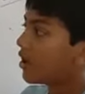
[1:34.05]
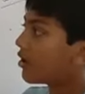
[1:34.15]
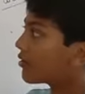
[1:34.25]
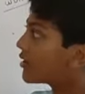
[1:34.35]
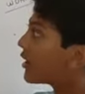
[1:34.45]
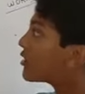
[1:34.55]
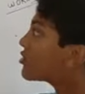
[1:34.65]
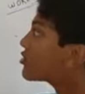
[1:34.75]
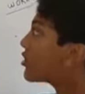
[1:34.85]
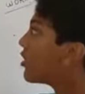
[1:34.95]
Okay,
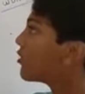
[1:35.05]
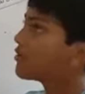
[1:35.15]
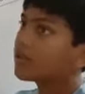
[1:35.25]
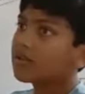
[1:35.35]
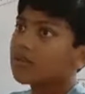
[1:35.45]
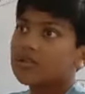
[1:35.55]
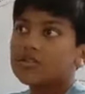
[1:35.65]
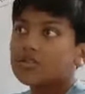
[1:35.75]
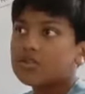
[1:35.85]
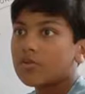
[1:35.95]
so
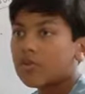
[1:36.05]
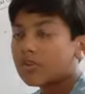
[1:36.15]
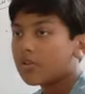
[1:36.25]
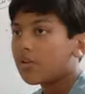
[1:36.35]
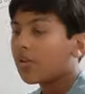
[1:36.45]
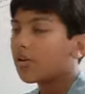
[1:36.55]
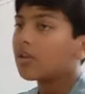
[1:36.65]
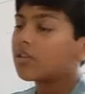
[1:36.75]
when there are a